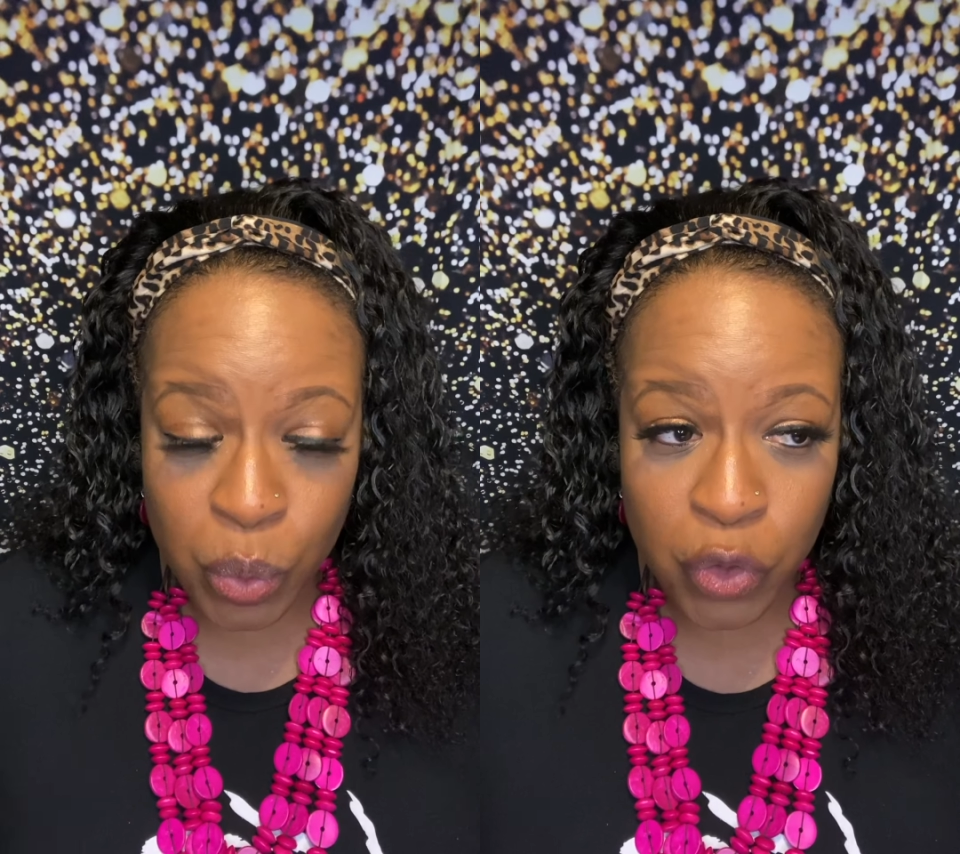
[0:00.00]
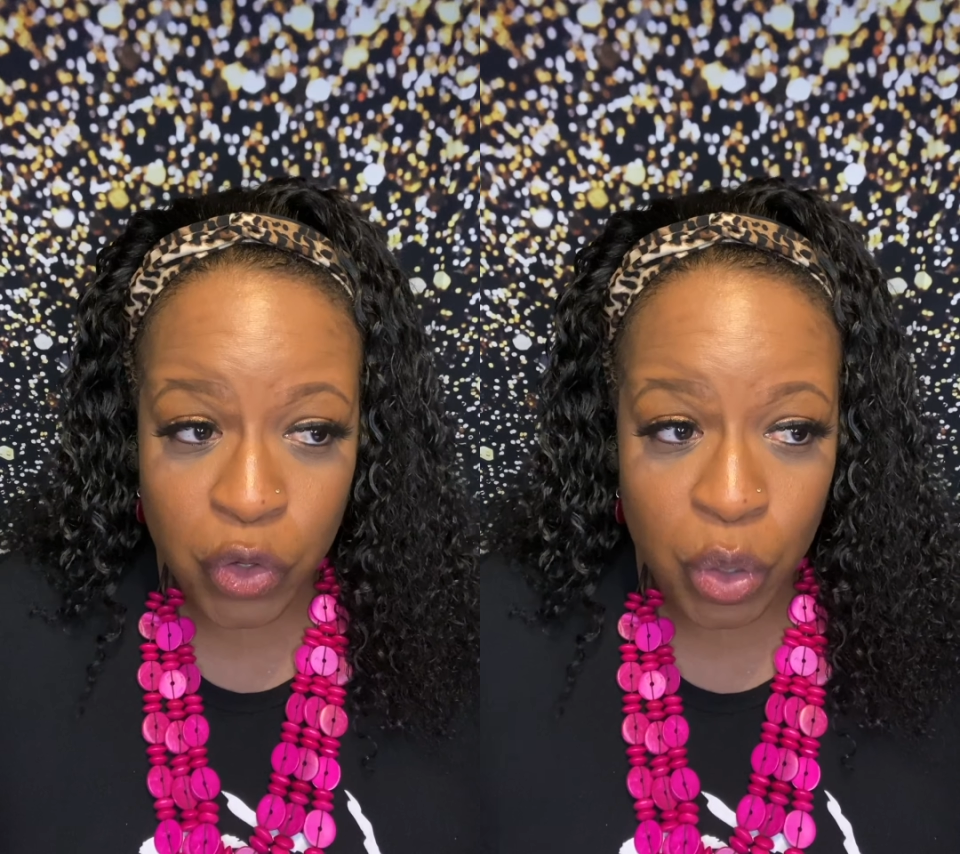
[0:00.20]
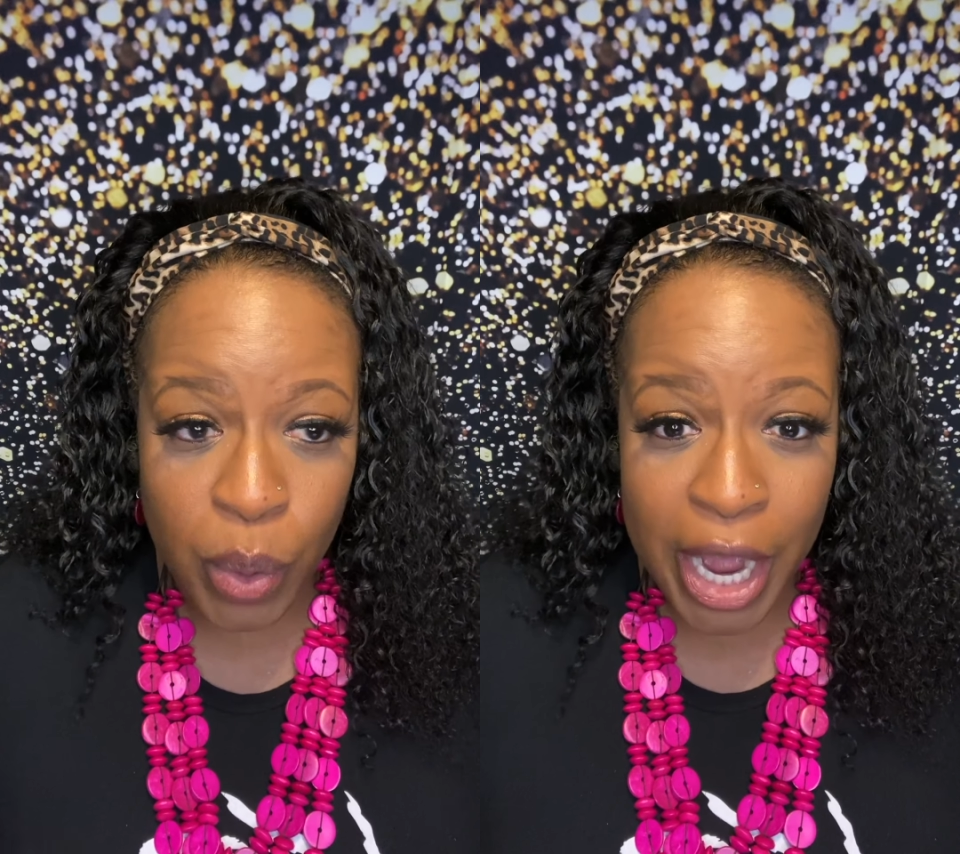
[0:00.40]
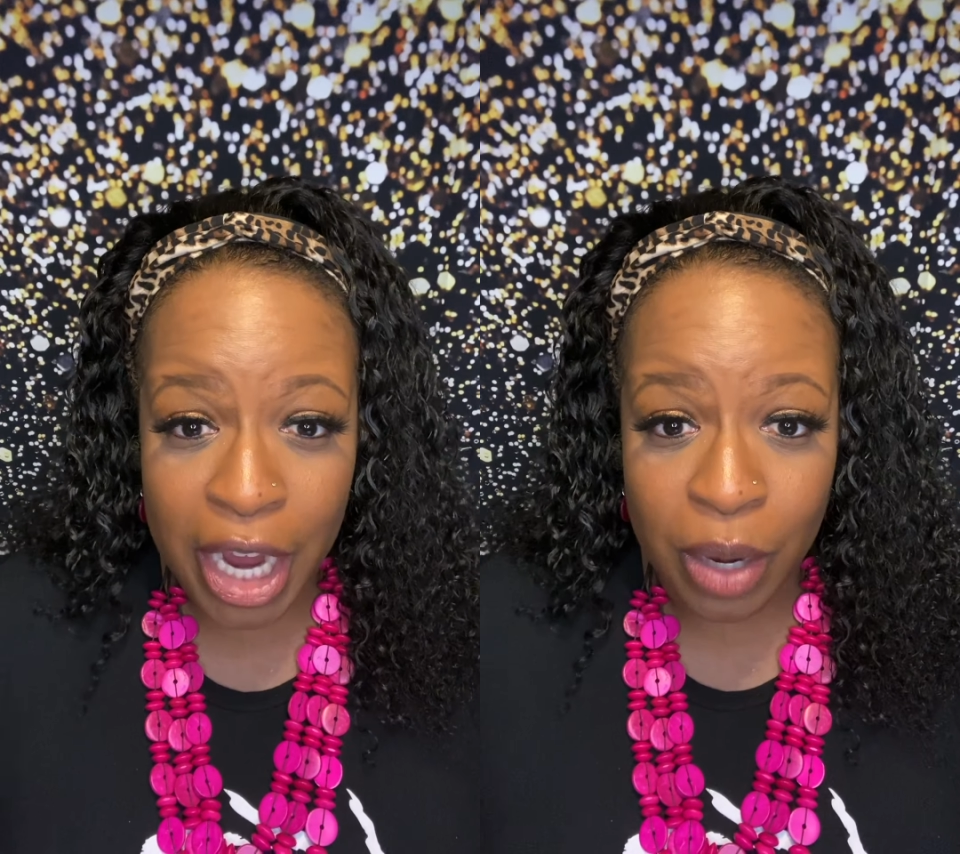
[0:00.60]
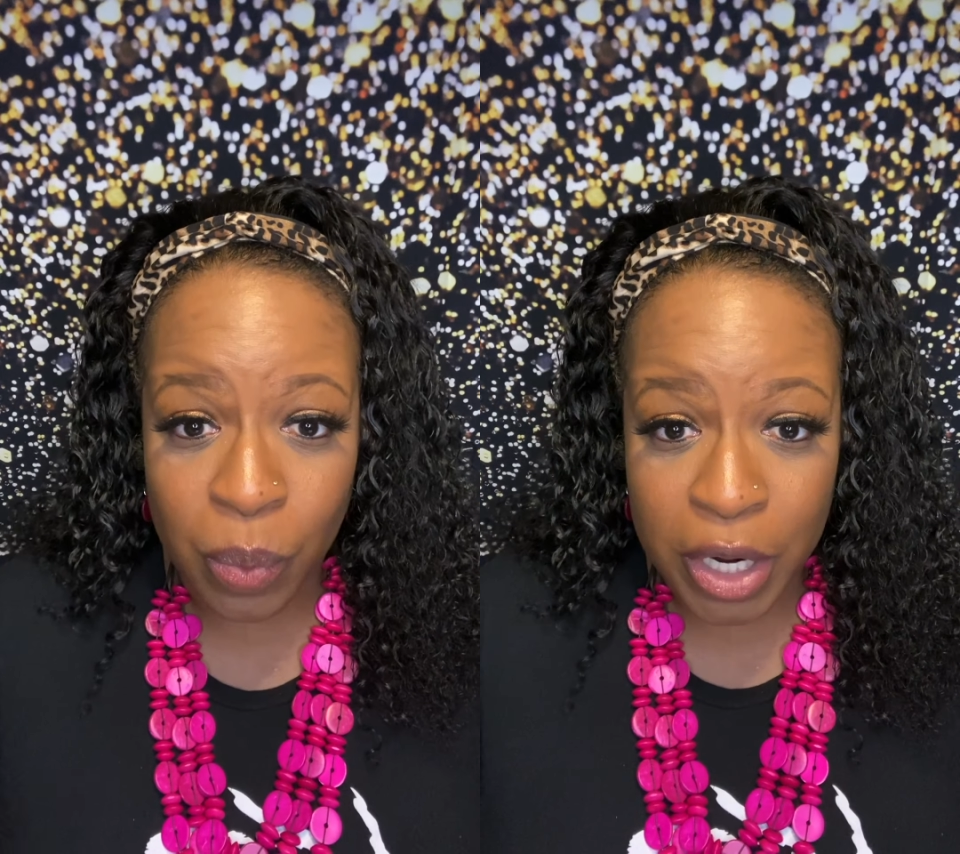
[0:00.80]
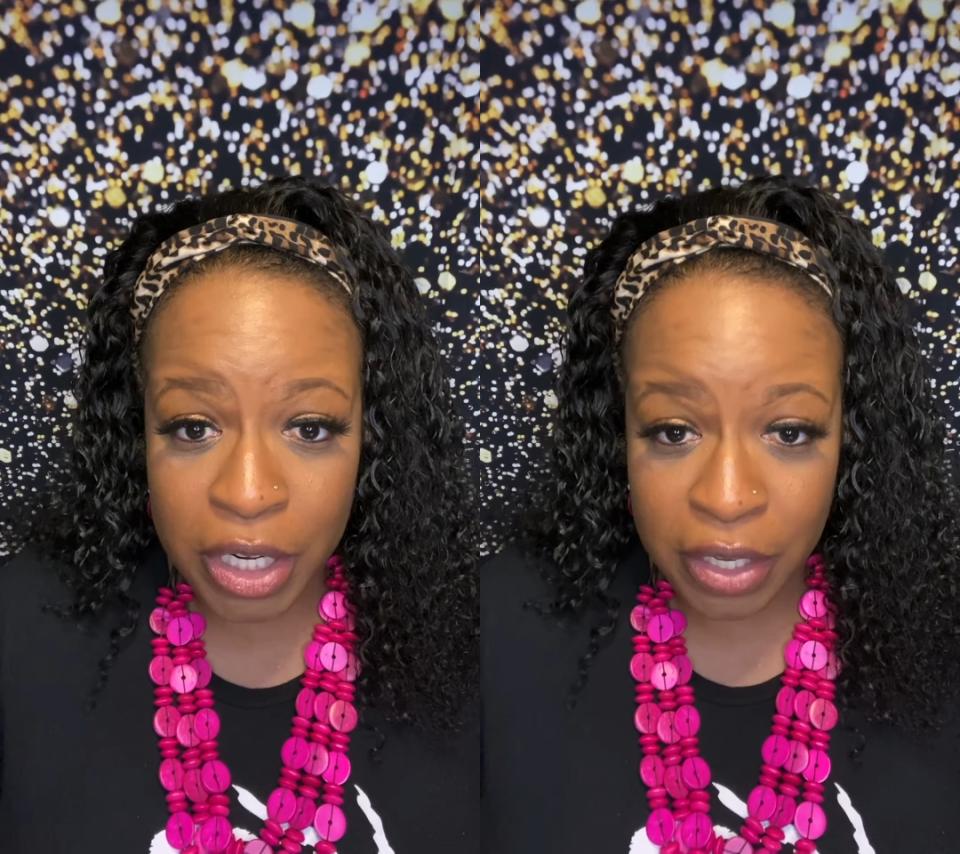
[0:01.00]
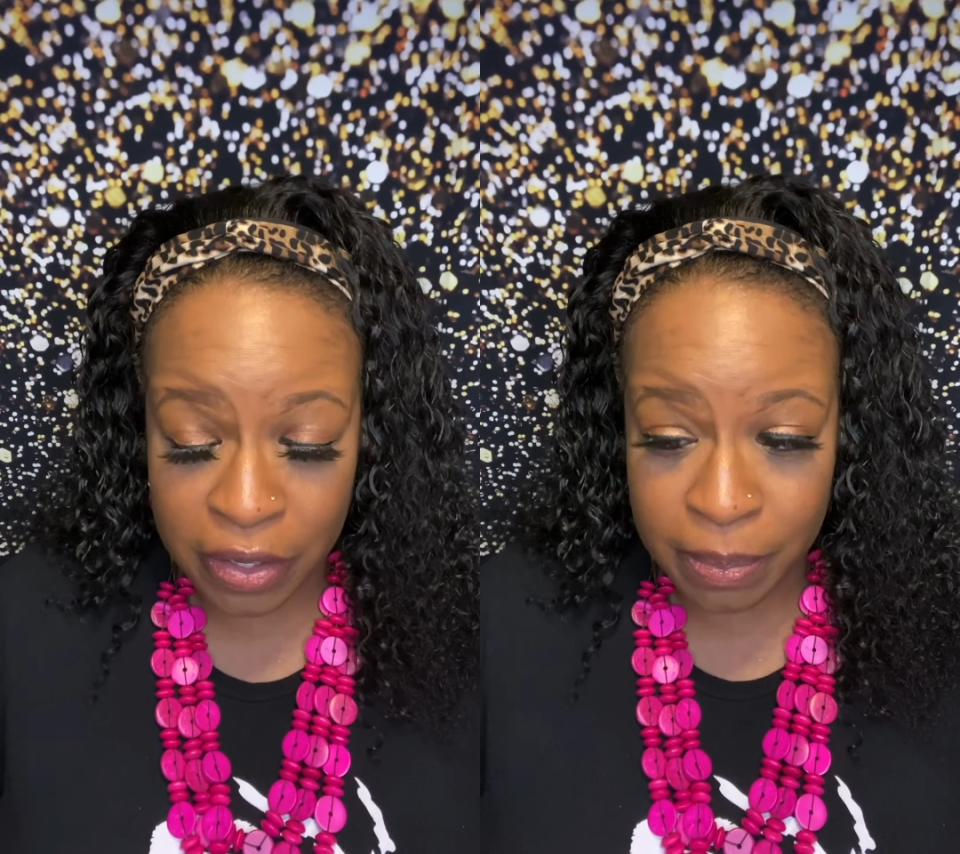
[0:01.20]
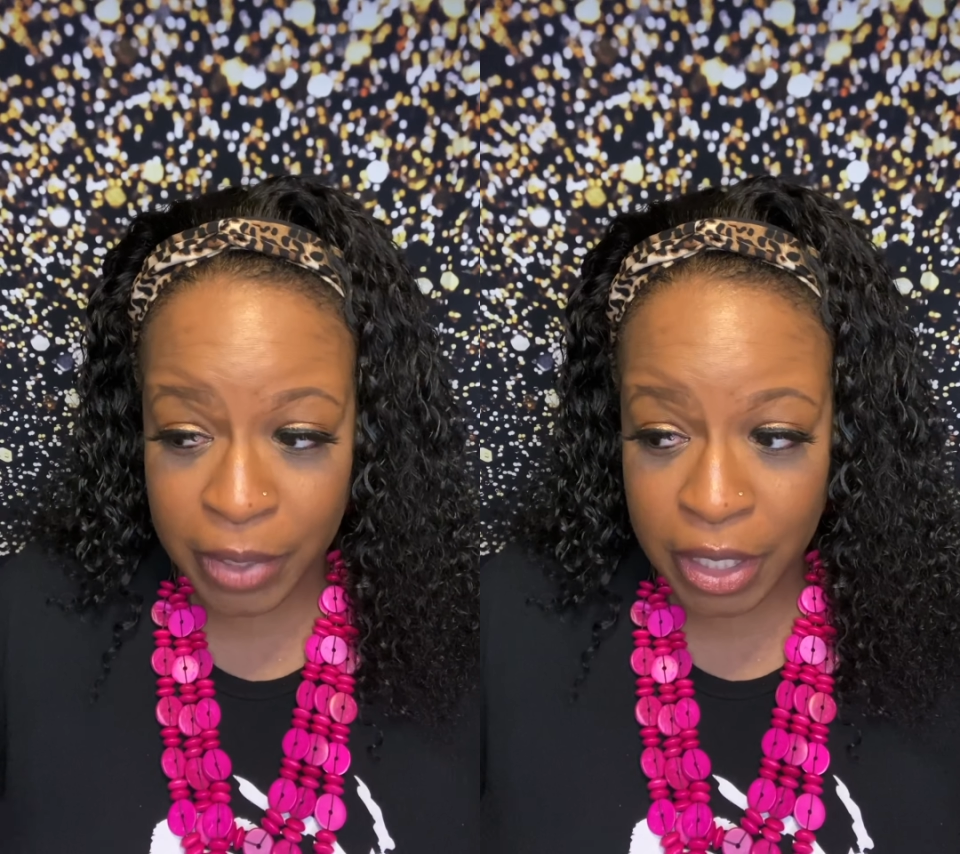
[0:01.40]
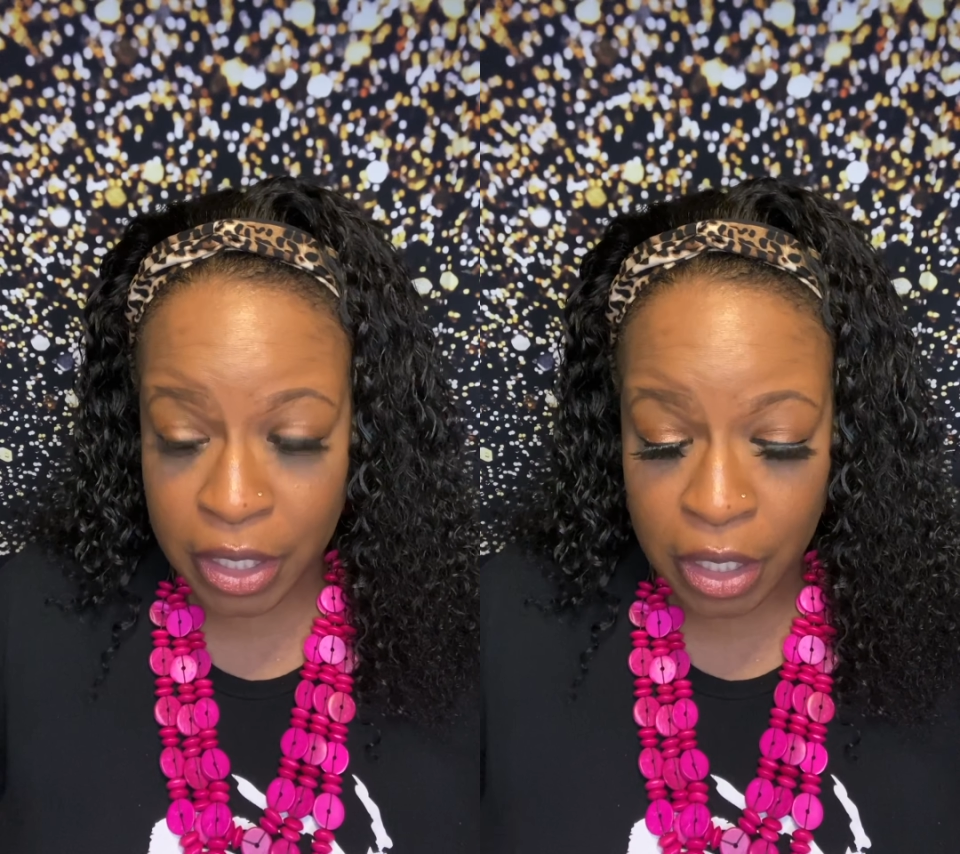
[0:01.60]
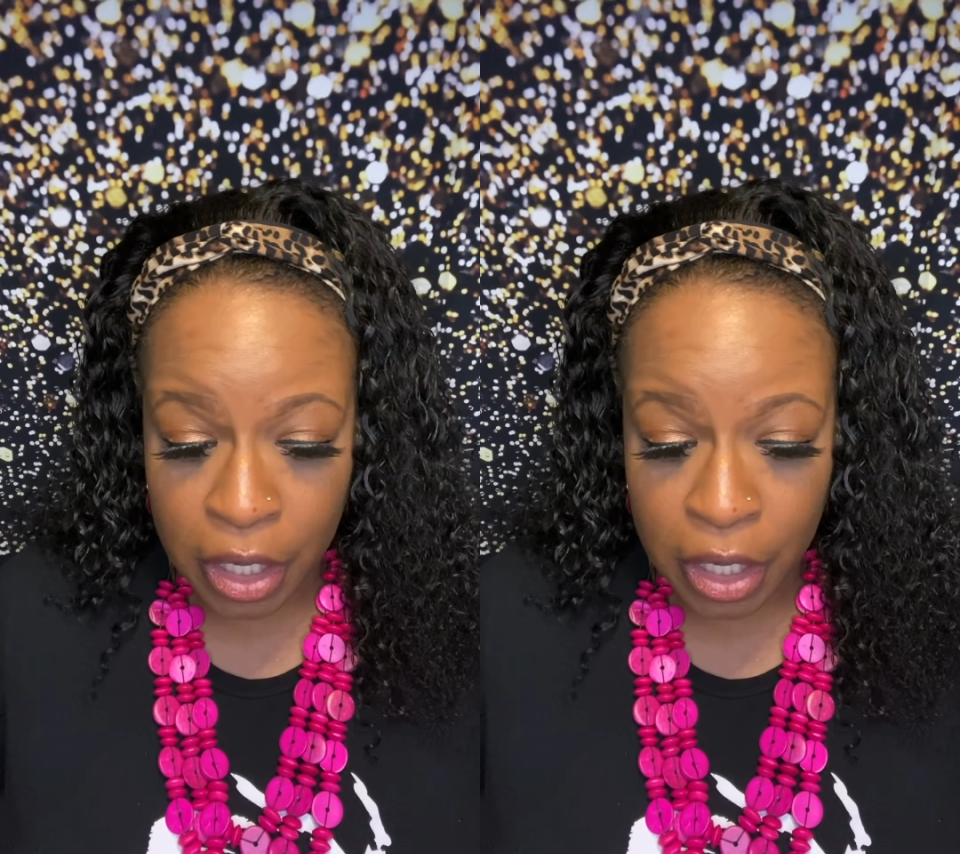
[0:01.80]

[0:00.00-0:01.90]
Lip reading: So I wanted something